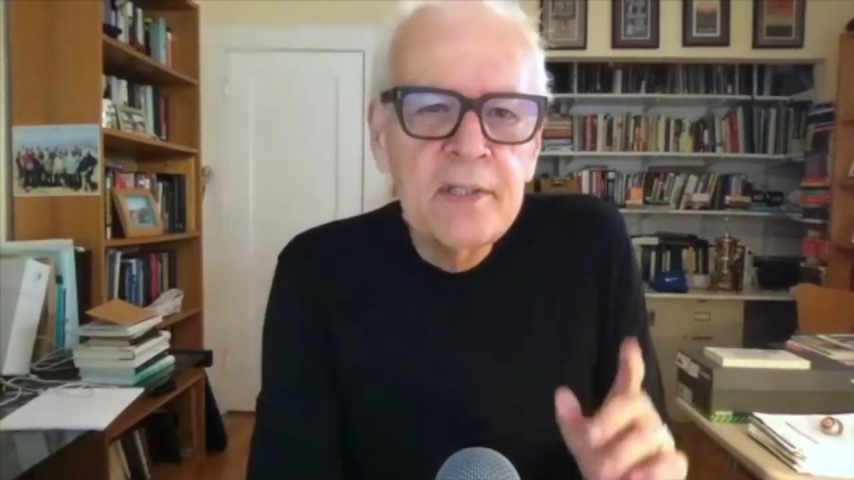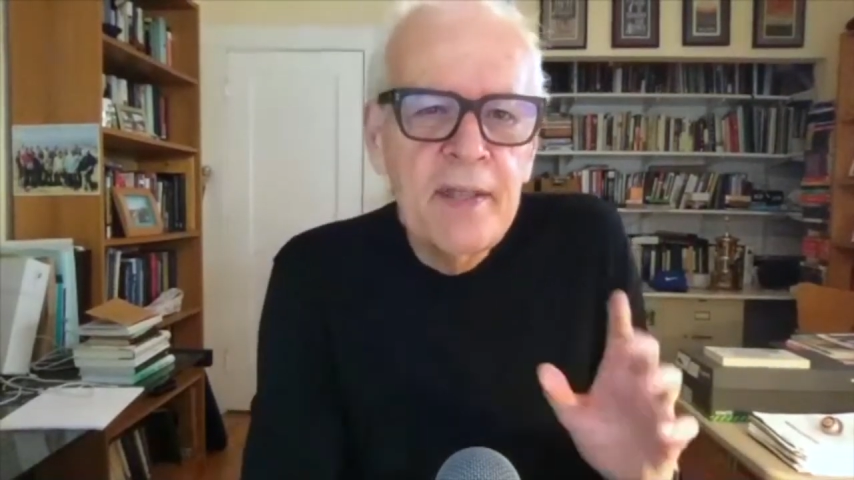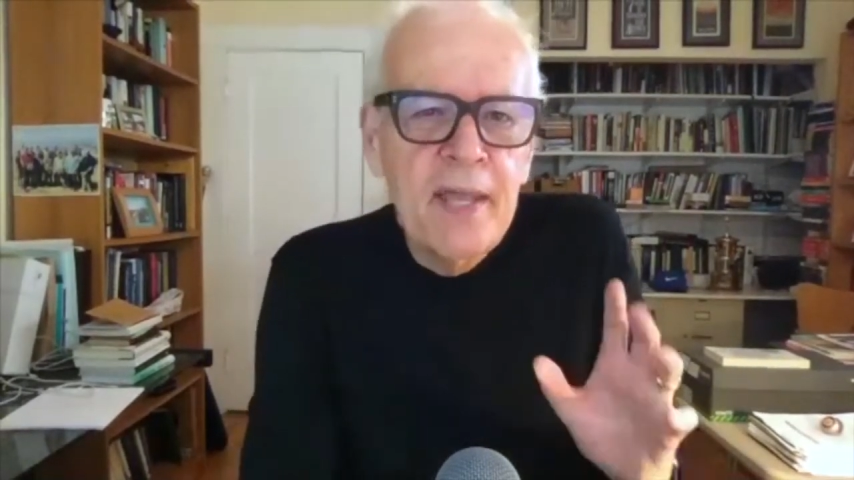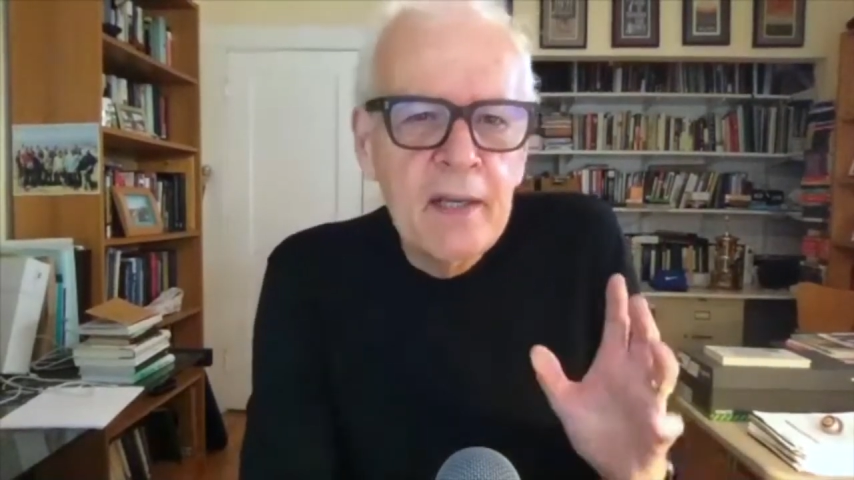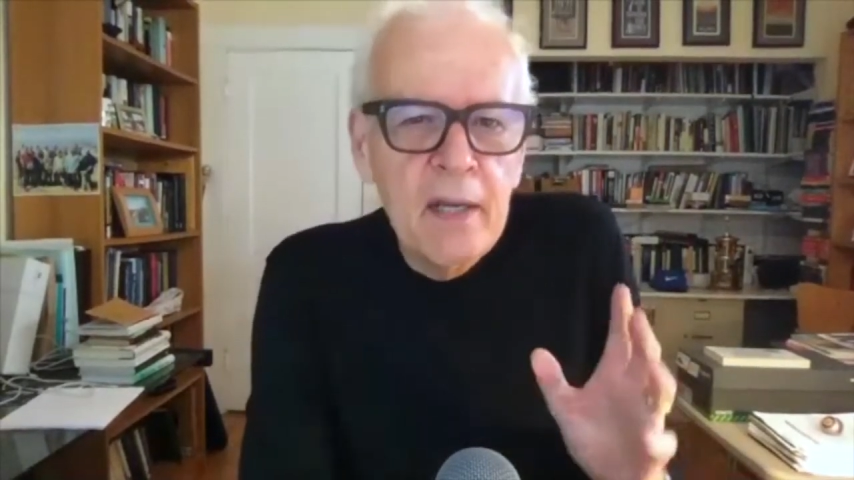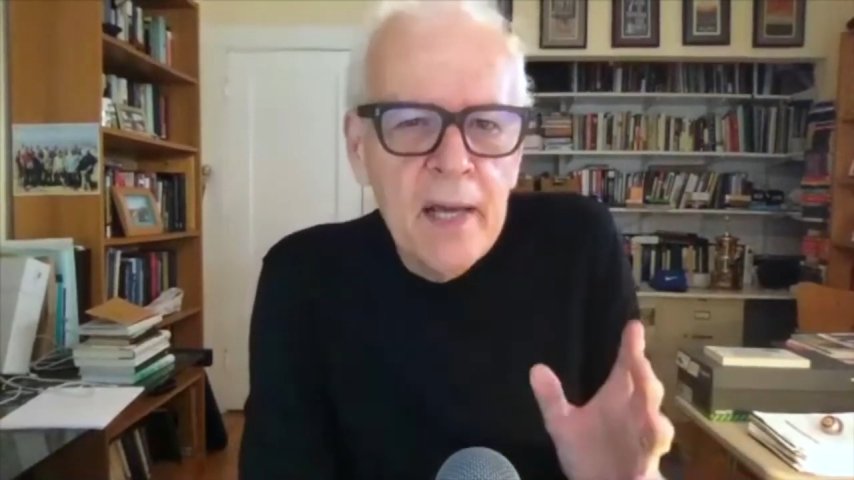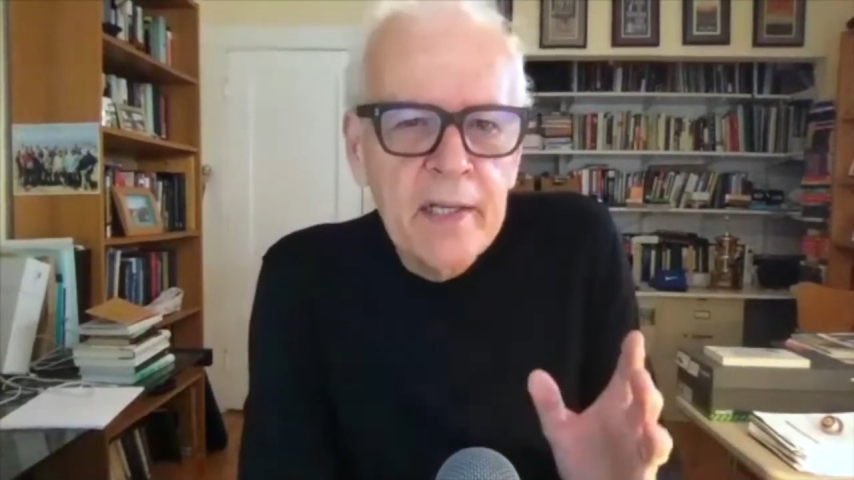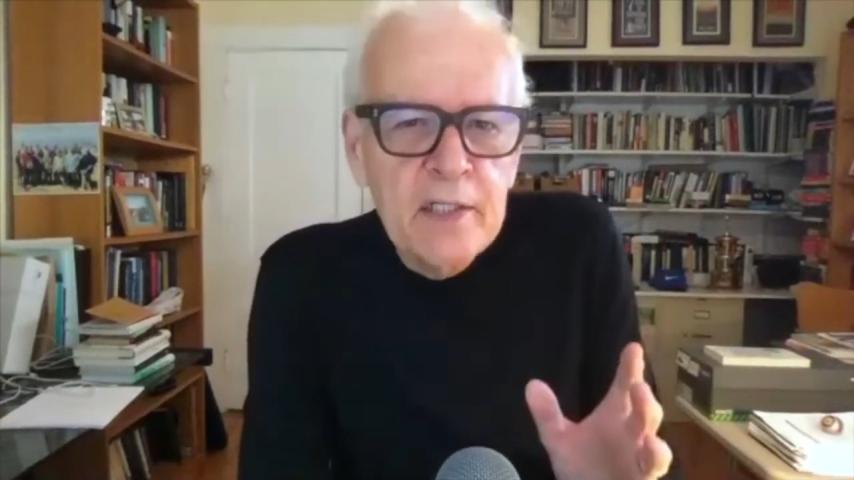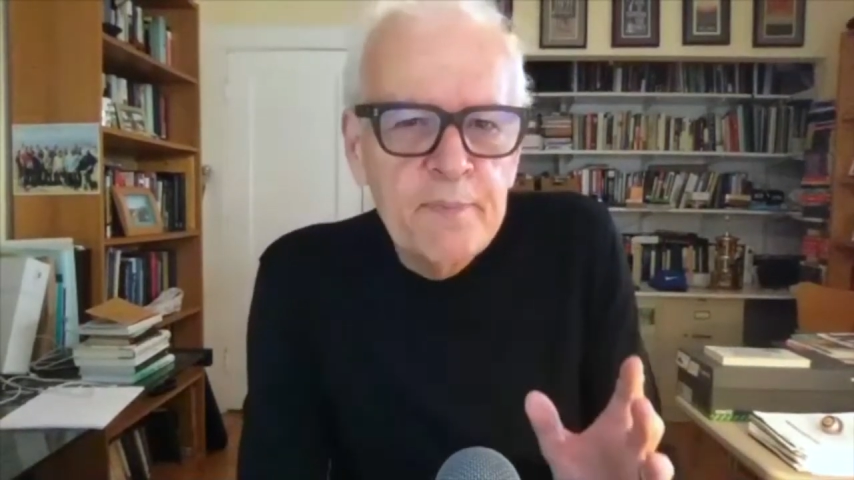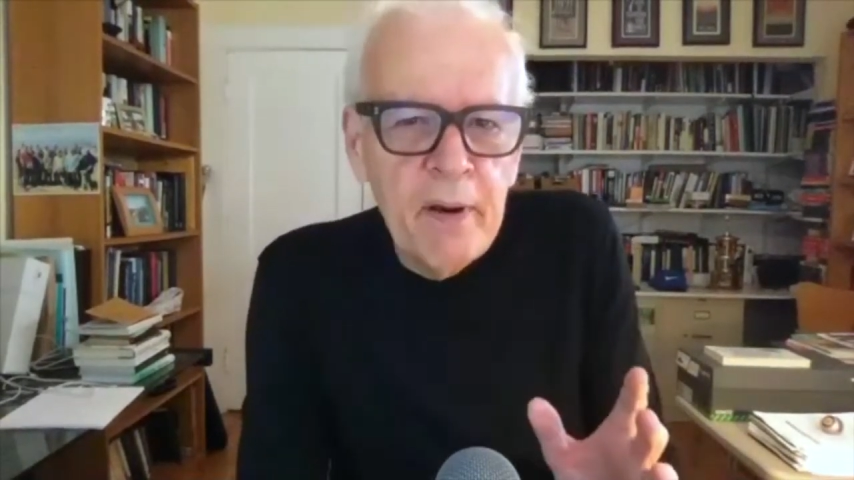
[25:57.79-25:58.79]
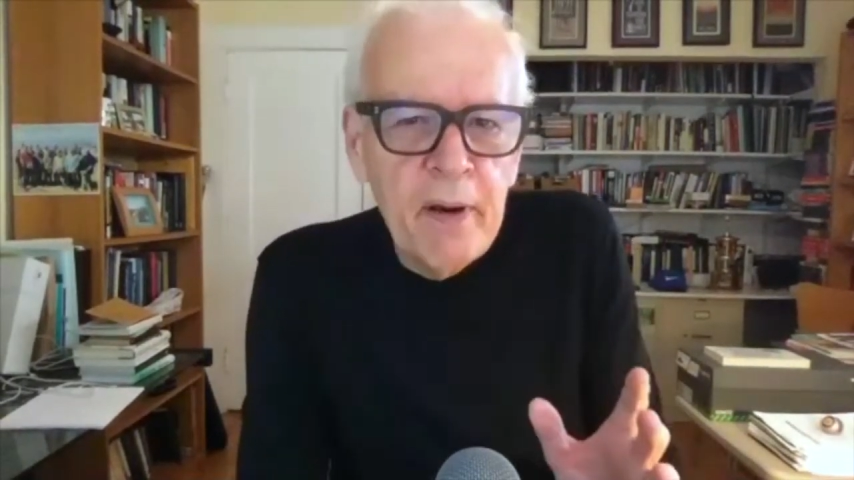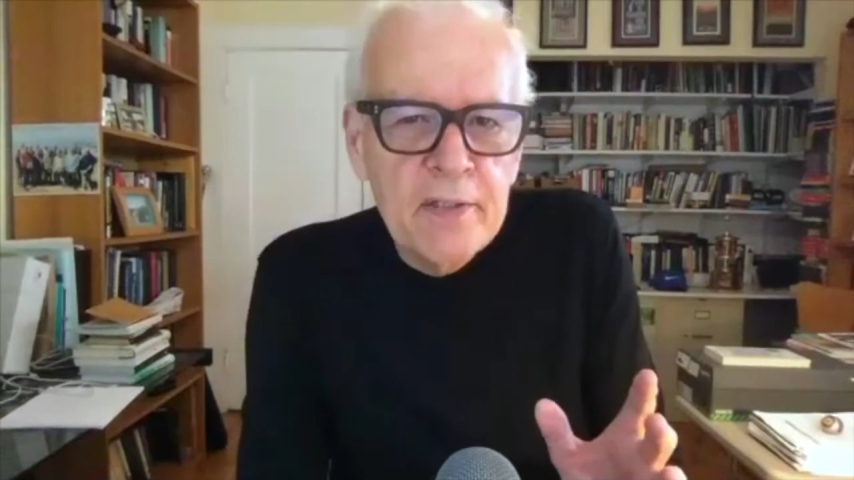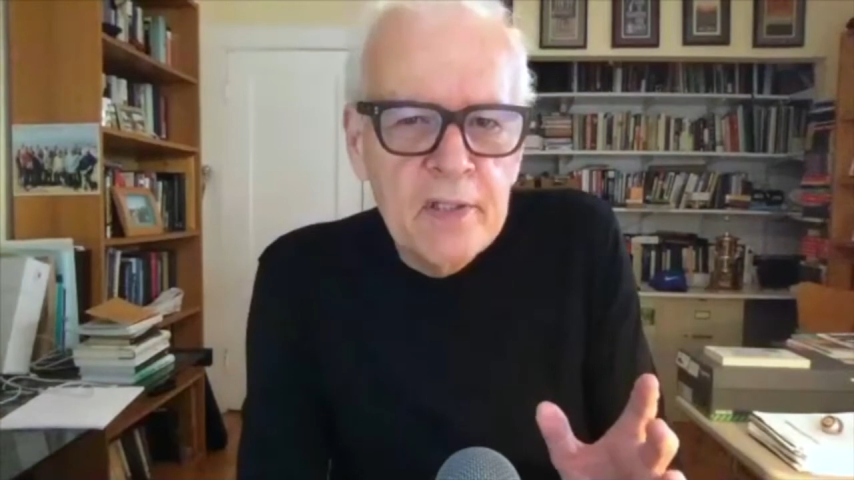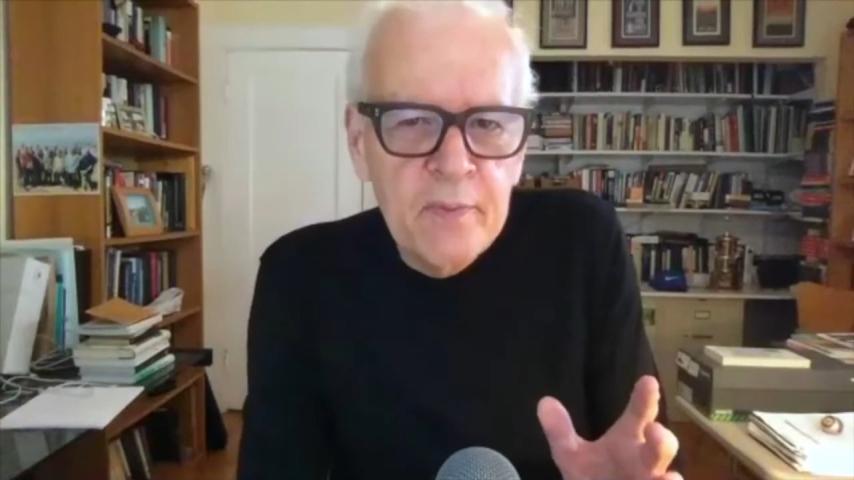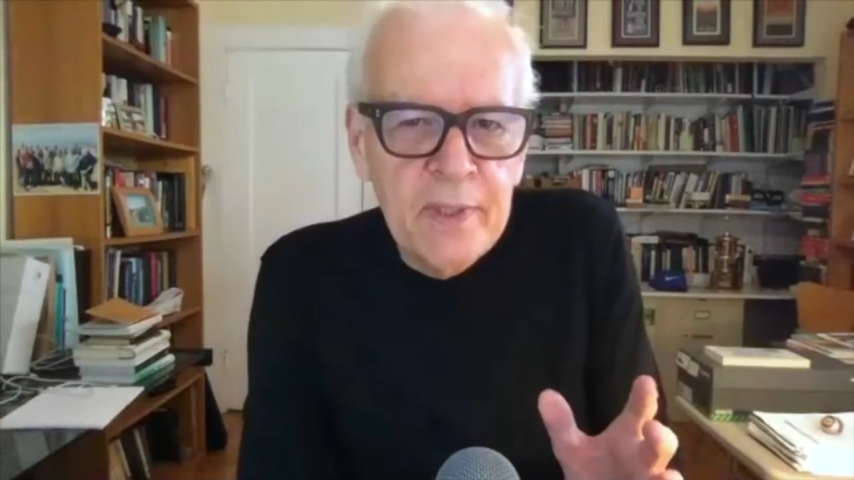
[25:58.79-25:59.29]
that I think God experiences